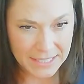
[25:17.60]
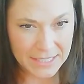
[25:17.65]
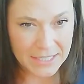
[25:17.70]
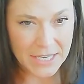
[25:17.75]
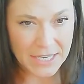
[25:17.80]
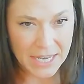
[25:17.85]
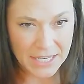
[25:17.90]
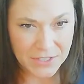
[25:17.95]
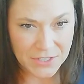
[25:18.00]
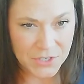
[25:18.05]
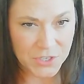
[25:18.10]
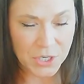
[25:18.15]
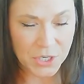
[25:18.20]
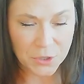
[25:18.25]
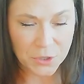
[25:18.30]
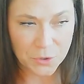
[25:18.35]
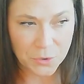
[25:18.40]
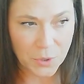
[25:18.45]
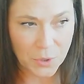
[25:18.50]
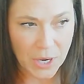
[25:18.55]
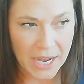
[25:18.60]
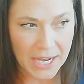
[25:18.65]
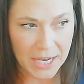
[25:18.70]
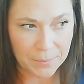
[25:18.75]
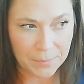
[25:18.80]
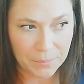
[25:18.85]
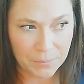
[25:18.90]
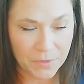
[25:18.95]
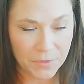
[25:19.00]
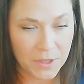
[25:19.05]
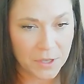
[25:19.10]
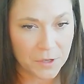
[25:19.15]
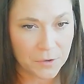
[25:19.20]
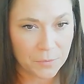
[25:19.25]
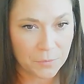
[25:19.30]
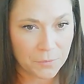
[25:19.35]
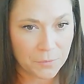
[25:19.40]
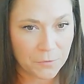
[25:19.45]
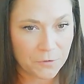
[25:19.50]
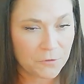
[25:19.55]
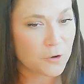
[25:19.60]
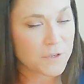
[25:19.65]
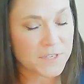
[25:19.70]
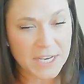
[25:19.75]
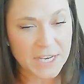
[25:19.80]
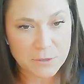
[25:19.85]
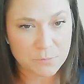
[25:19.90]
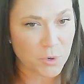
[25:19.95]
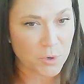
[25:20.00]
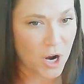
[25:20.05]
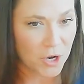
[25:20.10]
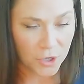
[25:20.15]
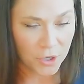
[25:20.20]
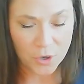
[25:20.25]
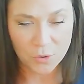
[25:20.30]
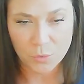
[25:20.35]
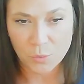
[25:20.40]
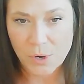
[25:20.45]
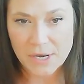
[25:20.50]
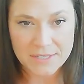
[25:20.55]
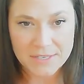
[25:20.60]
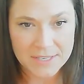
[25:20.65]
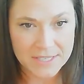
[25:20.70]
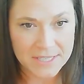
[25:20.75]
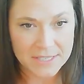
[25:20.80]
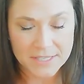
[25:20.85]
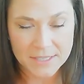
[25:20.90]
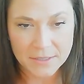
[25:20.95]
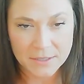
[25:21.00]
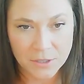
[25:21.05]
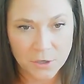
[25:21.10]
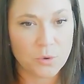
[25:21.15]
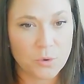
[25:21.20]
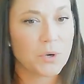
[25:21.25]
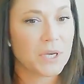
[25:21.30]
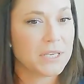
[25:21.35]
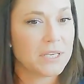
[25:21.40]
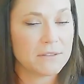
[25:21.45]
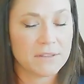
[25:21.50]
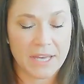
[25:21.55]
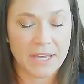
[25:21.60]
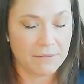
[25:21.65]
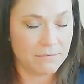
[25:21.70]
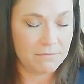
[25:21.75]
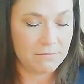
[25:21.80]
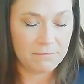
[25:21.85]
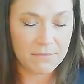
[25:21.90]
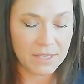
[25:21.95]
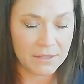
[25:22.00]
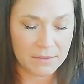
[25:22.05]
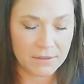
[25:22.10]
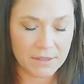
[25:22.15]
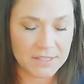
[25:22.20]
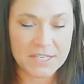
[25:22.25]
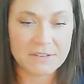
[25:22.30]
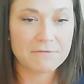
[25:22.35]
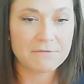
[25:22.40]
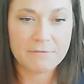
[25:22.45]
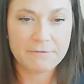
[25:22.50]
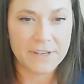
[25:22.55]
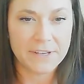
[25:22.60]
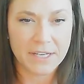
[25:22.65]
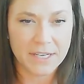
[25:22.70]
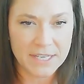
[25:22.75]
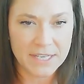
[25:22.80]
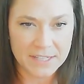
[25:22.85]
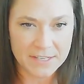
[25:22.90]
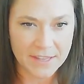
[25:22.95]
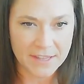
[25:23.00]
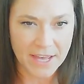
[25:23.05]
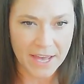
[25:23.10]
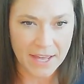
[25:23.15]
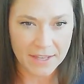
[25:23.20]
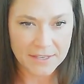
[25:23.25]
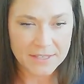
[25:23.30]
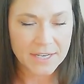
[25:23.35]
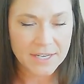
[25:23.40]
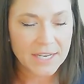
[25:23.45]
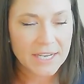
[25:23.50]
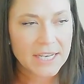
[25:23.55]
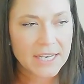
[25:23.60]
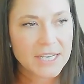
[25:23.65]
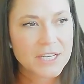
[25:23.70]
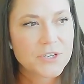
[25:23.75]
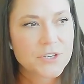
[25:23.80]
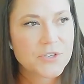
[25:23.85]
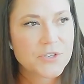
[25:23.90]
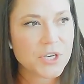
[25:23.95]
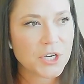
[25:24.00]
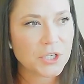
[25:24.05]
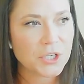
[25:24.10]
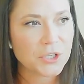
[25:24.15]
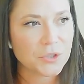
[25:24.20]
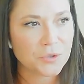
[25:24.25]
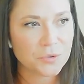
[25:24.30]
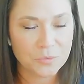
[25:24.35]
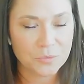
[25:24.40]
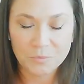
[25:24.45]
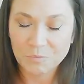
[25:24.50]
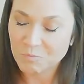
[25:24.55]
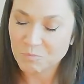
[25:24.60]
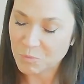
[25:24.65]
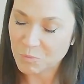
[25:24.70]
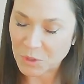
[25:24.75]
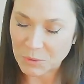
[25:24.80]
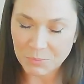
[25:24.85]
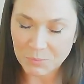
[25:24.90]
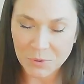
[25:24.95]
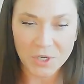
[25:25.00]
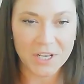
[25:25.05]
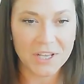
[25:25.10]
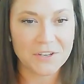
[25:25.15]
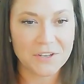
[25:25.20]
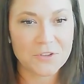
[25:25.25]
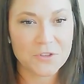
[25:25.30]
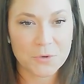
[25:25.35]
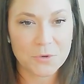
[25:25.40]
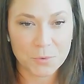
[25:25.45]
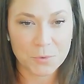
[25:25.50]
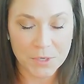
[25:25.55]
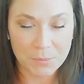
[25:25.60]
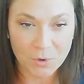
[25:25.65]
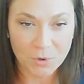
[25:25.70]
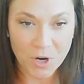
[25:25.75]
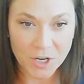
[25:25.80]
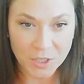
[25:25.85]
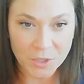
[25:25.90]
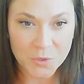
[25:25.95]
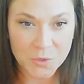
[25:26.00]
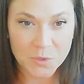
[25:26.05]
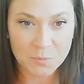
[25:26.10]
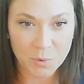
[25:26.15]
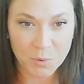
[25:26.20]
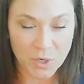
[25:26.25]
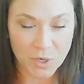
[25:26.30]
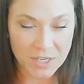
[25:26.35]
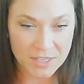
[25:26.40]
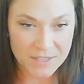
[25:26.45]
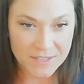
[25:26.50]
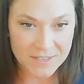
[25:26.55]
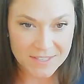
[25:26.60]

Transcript: And so the full size Bronco wasn't going, that didn't fit into that. So we put in 3 Bronco Sports.